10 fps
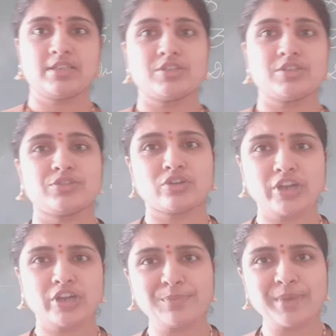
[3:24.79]
Story
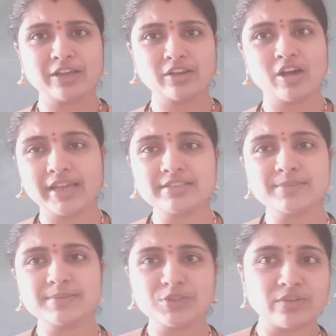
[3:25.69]
of
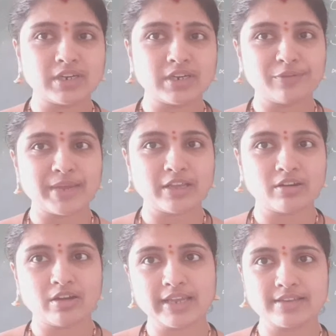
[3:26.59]
microorganisms or world of
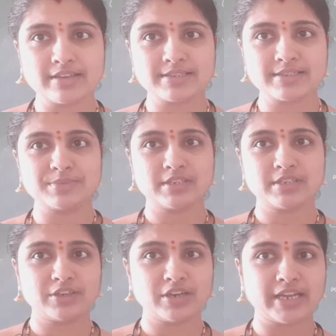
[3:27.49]
microorganisms? In
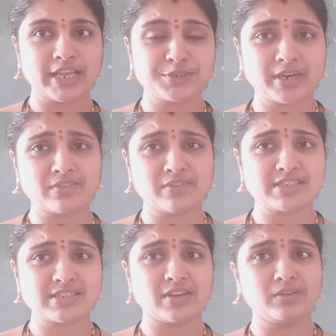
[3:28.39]
your textbook it was
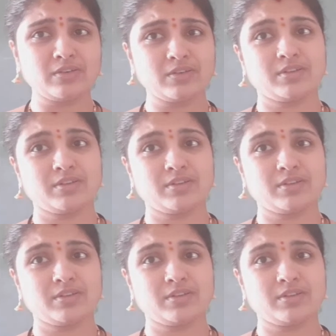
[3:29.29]
given, no?